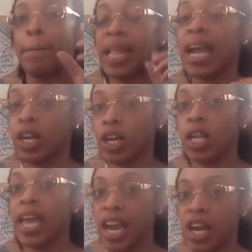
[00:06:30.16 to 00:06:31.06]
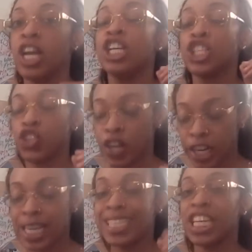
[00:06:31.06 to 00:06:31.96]
black girl hair,
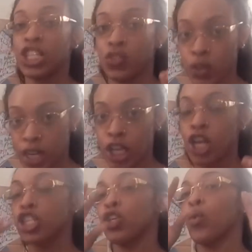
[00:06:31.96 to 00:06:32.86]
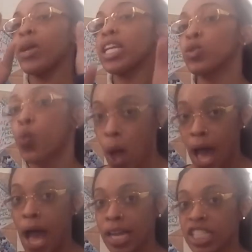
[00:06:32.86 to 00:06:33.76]
shrinkage is real. So when it's
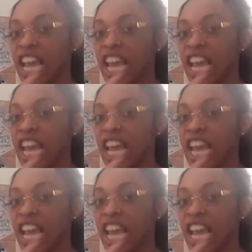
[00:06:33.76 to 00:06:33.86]
washed